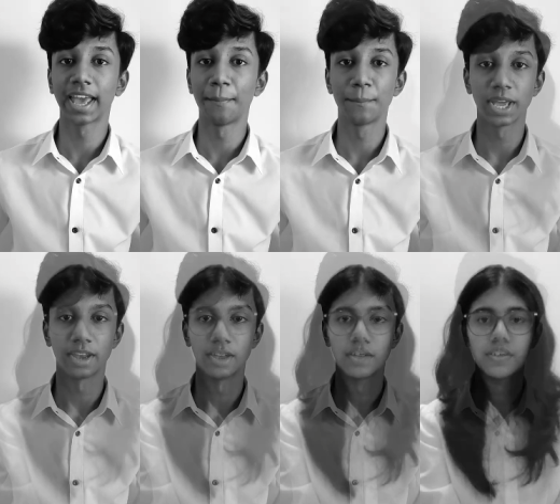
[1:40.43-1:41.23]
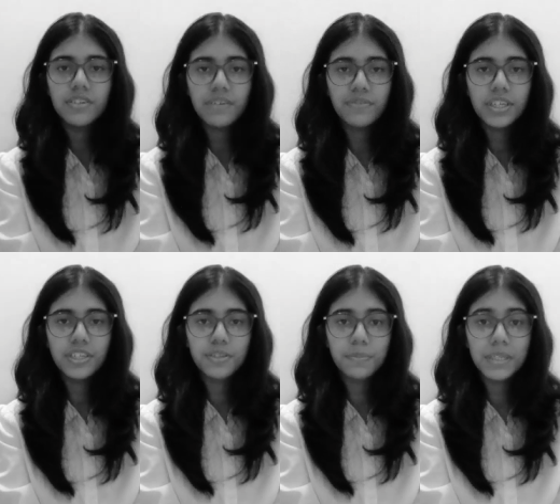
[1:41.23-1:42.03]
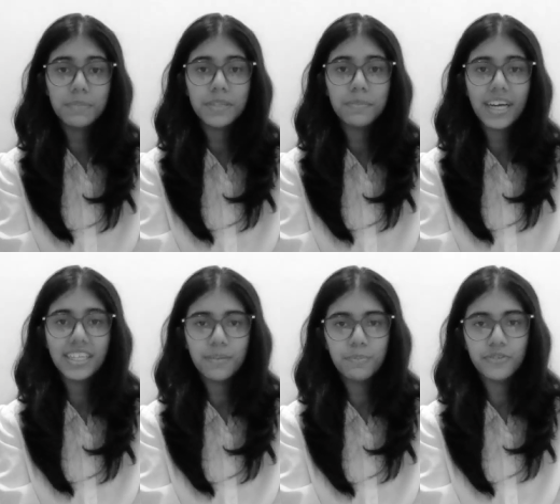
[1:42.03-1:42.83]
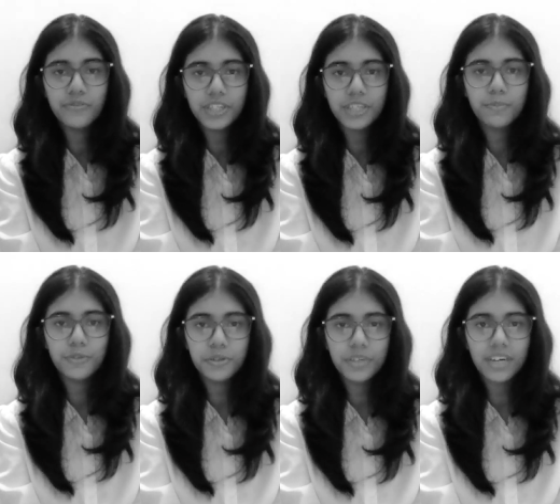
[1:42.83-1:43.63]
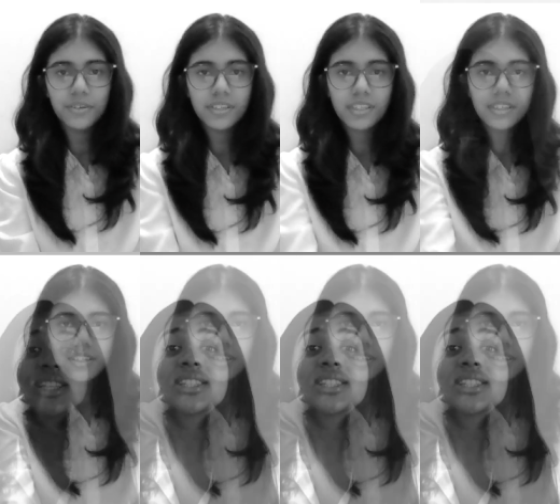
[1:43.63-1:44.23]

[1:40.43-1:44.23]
campaign. Refer to people by their preferred pronouns.